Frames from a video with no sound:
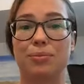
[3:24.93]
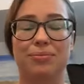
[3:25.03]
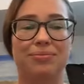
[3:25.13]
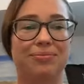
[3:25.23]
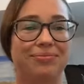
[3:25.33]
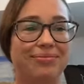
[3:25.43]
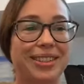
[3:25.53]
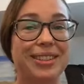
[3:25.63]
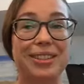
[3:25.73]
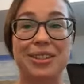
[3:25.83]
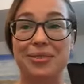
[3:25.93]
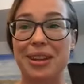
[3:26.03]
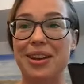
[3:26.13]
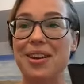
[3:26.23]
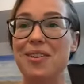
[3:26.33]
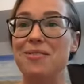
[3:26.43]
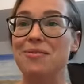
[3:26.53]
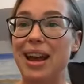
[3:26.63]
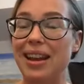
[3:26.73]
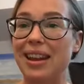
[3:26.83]
excuse me,
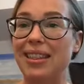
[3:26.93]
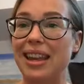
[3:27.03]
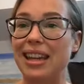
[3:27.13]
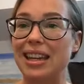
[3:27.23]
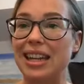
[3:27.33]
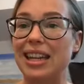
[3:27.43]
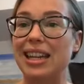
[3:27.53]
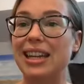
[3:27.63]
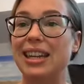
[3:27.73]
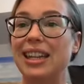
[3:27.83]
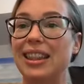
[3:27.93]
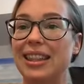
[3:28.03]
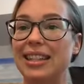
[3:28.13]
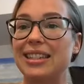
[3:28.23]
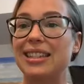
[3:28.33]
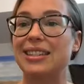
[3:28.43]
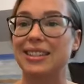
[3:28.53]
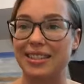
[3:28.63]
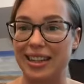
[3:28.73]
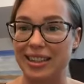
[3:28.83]
when they need this
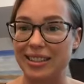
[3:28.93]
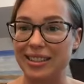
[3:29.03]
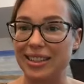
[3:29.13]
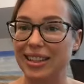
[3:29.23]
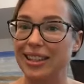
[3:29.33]
assistance.